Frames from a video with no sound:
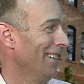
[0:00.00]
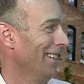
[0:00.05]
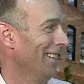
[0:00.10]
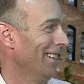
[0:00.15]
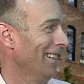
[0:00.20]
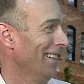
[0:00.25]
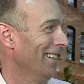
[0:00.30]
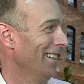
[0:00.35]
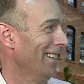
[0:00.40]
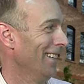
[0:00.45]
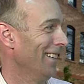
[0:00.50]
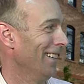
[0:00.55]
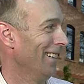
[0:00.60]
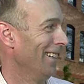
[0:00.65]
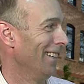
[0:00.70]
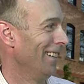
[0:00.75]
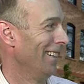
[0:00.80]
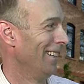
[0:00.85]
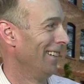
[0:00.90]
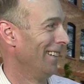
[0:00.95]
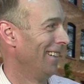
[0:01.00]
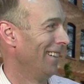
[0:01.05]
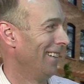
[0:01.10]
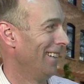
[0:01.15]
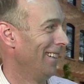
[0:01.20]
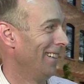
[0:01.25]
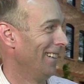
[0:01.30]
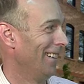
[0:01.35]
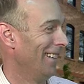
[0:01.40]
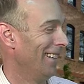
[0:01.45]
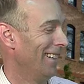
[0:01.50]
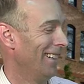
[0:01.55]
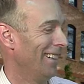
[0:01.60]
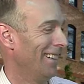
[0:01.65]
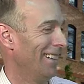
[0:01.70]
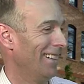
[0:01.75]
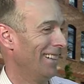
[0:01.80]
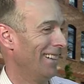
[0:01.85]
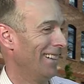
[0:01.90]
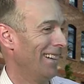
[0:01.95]

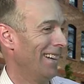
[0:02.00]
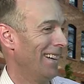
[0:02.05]
No words are spoken by the person on screen.